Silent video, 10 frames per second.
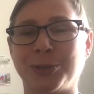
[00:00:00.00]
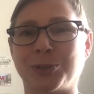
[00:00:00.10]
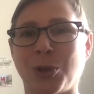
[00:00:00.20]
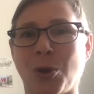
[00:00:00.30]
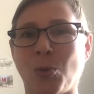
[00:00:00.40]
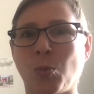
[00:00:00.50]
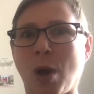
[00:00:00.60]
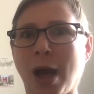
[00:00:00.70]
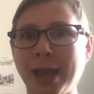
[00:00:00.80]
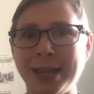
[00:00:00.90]
So
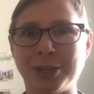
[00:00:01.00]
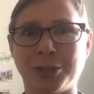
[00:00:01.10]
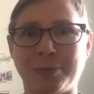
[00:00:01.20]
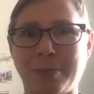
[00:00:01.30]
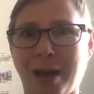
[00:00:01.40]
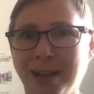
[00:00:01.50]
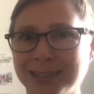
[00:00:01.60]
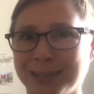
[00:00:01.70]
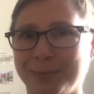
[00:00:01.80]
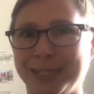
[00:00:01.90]
why could it
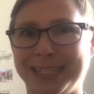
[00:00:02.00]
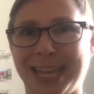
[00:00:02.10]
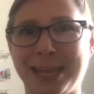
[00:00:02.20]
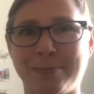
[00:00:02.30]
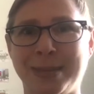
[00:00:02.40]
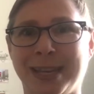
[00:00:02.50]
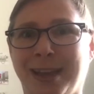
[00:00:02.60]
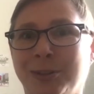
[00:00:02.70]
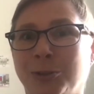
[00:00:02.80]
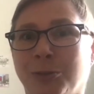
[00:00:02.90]
possibly take me,
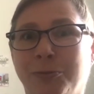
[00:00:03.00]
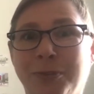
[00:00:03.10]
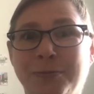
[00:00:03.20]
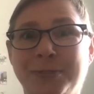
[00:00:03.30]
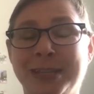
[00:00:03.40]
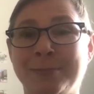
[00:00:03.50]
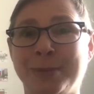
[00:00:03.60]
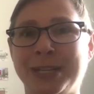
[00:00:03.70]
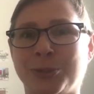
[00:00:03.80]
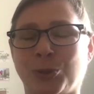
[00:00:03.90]
15
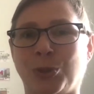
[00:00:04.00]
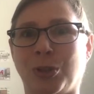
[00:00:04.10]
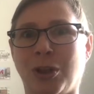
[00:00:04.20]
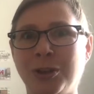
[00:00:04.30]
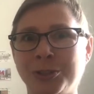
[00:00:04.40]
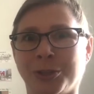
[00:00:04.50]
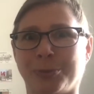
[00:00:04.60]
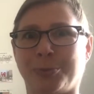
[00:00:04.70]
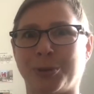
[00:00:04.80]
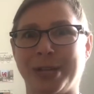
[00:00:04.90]
minutes or
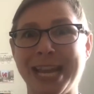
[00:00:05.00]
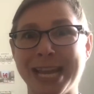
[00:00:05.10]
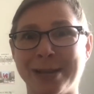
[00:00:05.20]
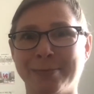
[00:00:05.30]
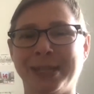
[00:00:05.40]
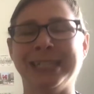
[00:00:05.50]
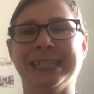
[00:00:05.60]
longer per name?